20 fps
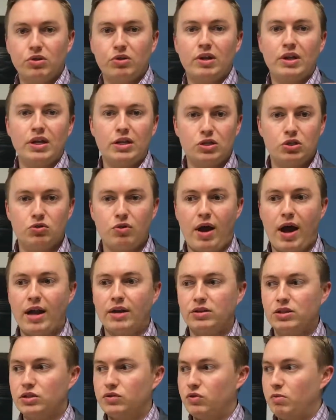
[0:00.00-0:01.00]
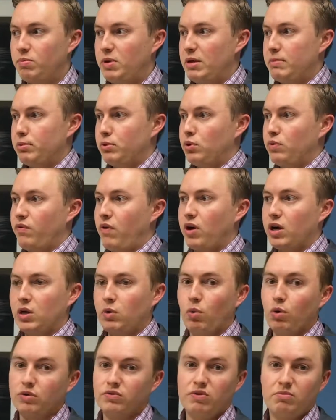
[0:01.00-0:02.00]
They're getting strategies from people who've
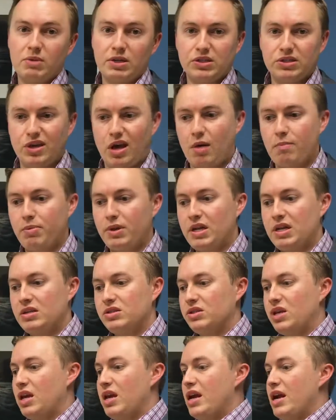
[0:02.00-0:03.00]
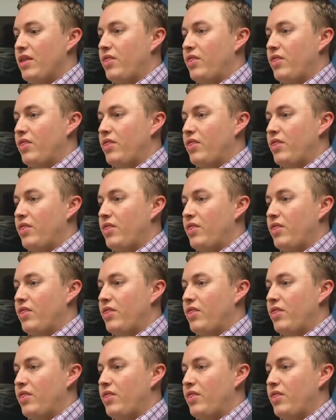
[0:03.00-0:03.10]
already worked from these companies.